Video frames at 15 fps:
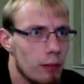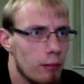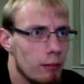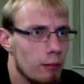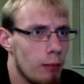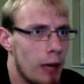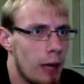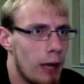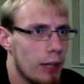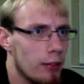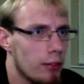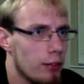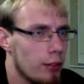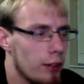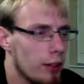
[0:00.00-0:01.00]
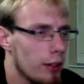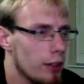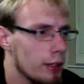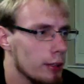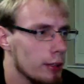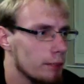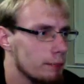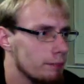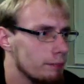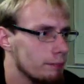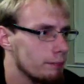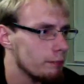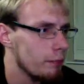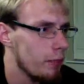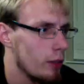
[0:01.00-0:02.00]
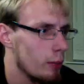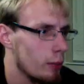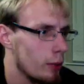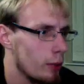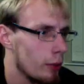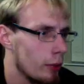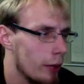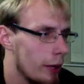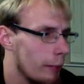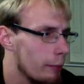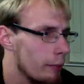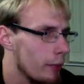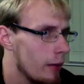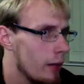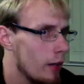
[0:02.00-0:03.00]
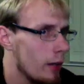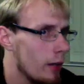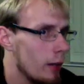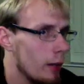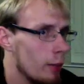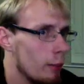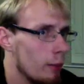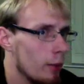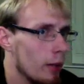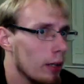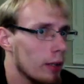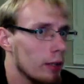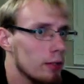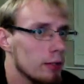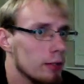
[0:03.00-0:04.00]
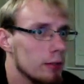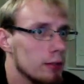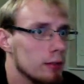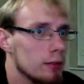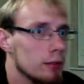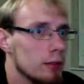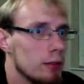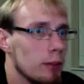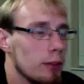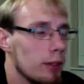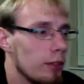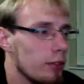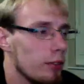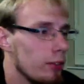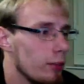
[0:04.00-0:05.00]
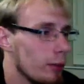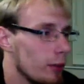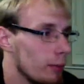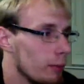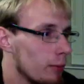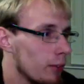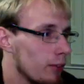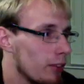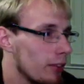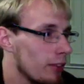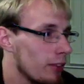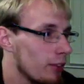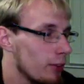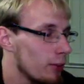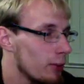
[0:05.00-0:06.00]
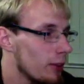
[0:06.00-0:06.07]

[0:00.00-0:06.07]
Max, the program, but you don't need to see what I'm listening to.